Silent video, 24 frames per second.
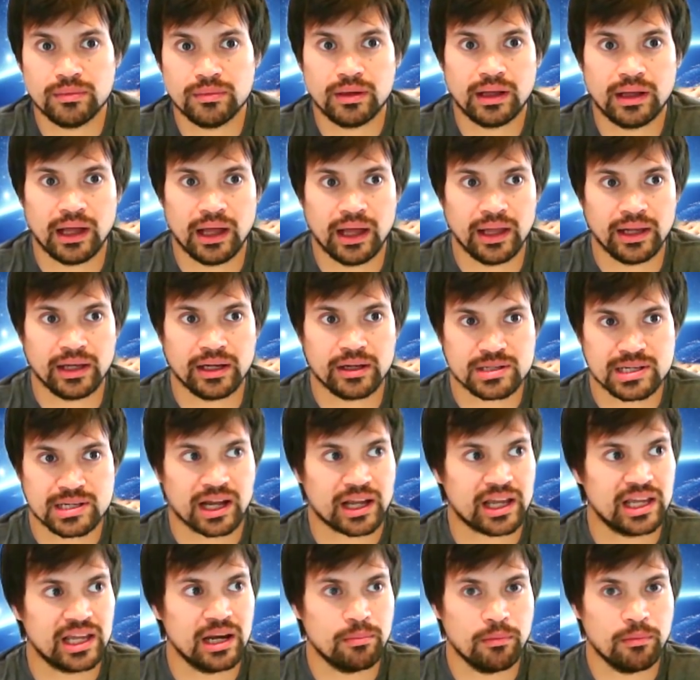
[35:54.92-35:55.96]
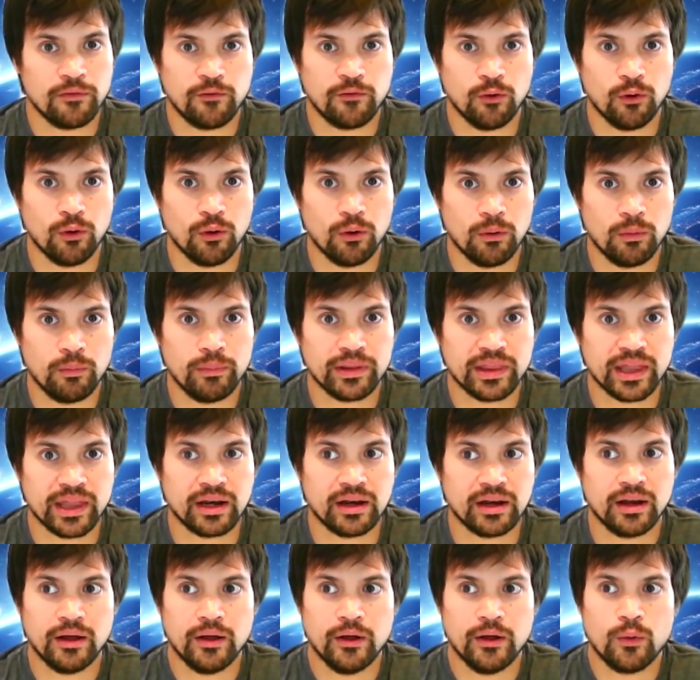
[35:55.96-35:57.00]
and it was lucky number four. But
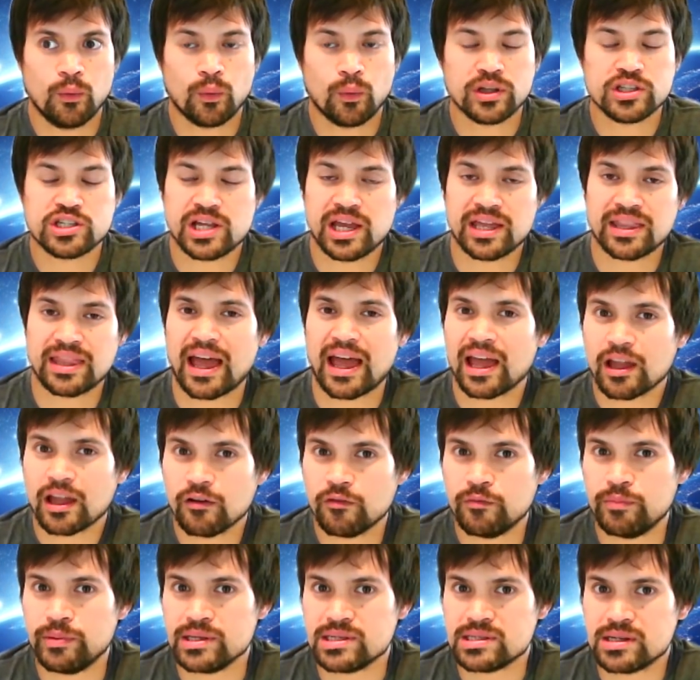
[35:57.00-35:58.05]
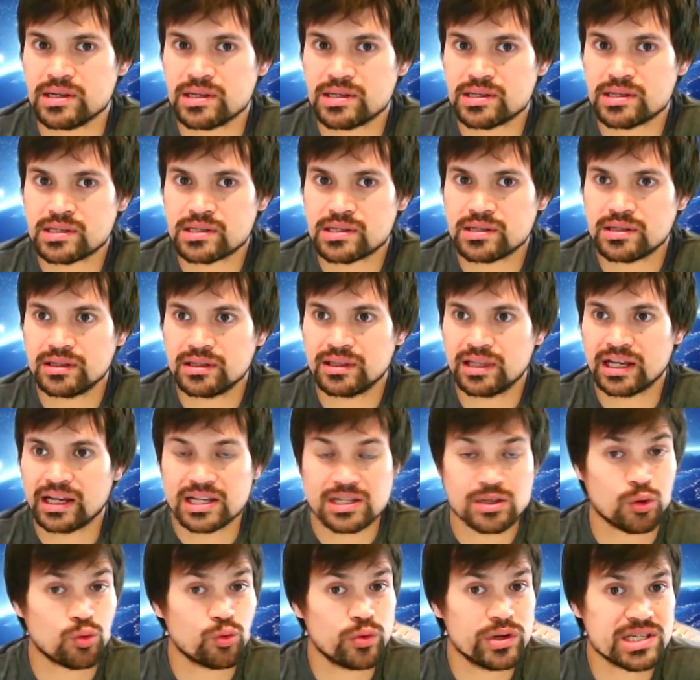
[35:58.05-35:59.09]
then once you get the hang of business, then
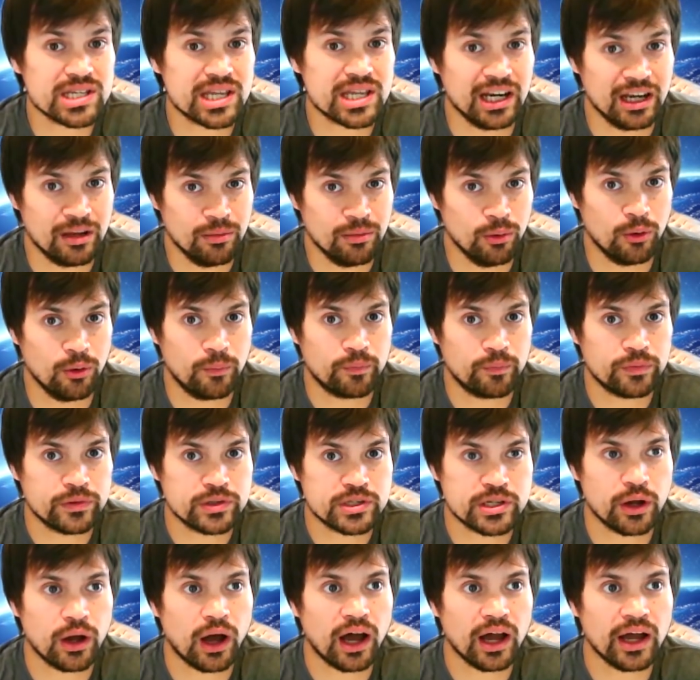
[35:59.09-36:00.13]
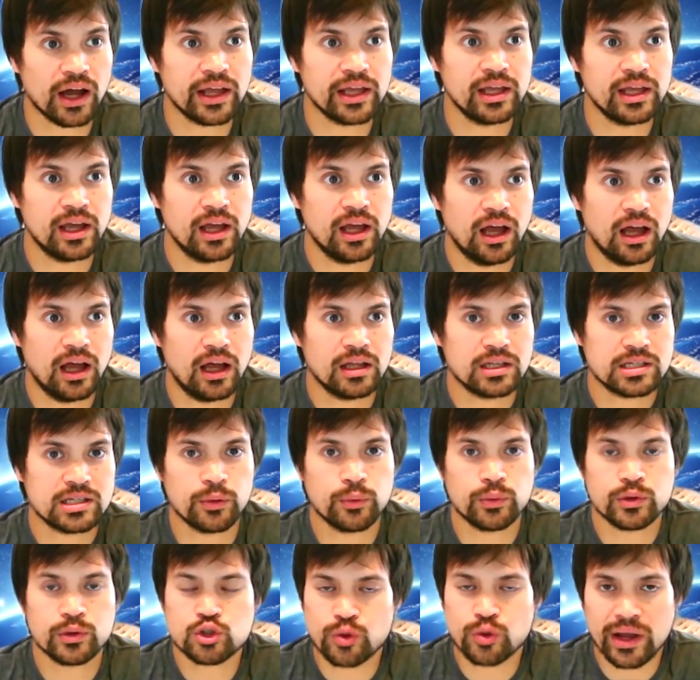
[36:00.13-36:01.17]
it's not risky anymore. So I,
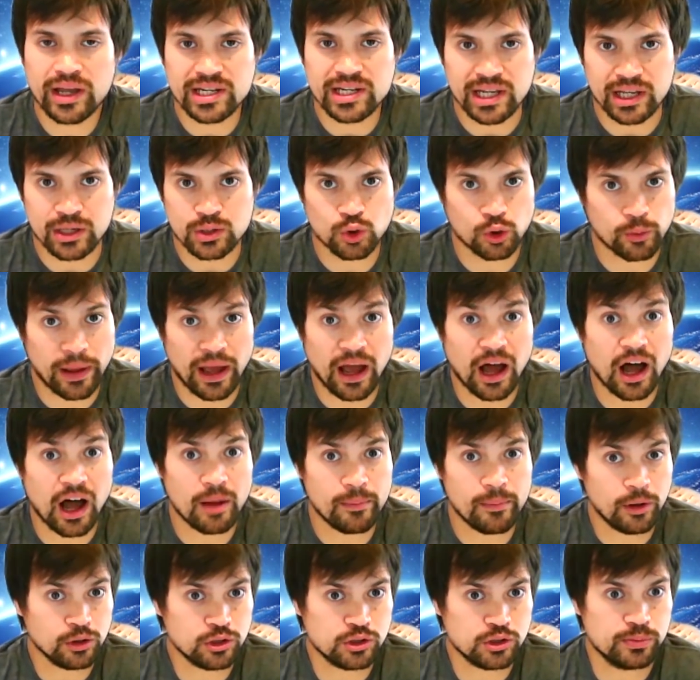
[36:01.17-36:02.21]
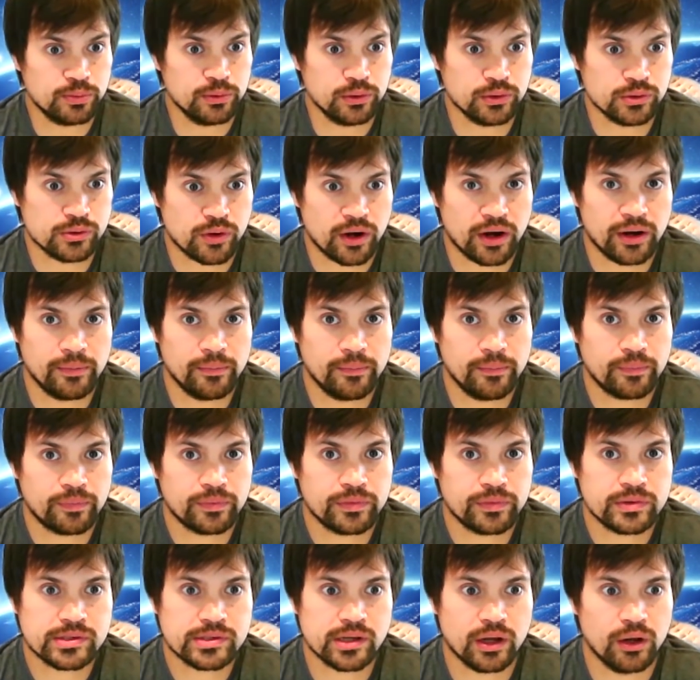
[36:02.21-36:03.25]
so with trading, it's all about R multiples, right?
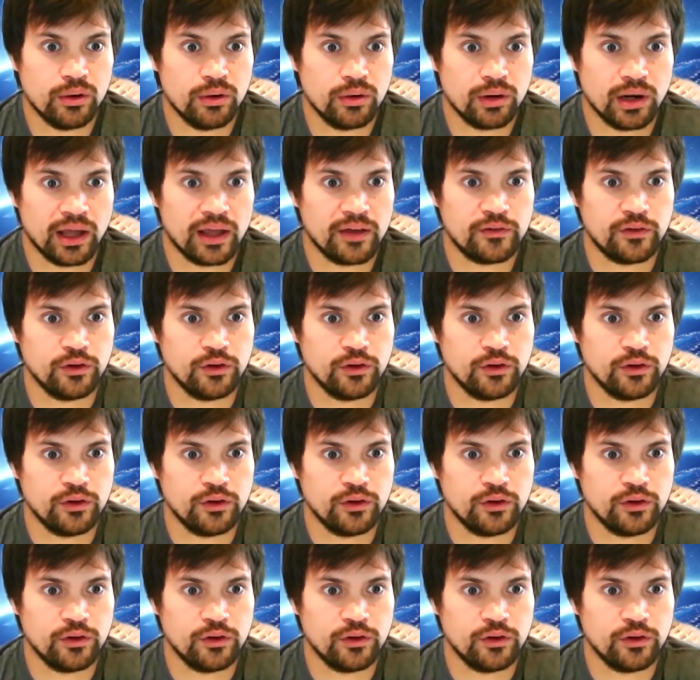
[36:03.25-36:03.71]
So like if